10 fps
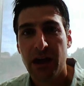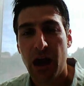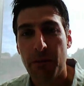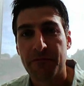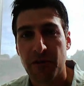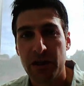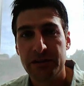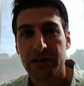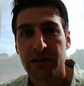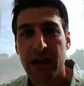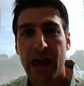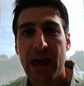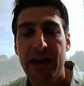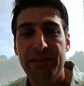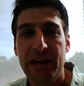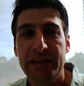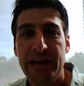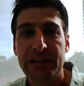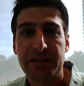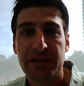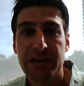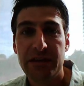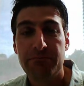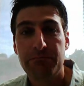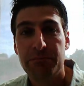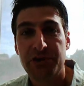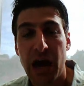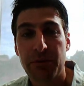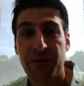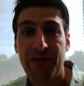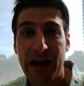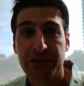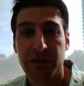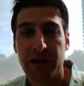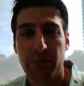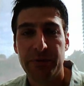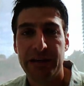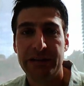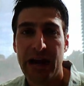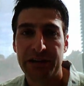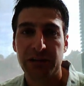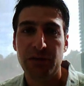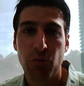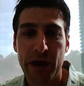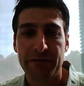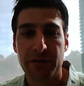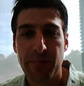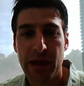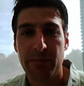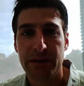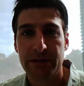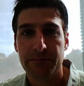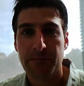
up front, and then it's the job of the factoring company to actually wait for the payment.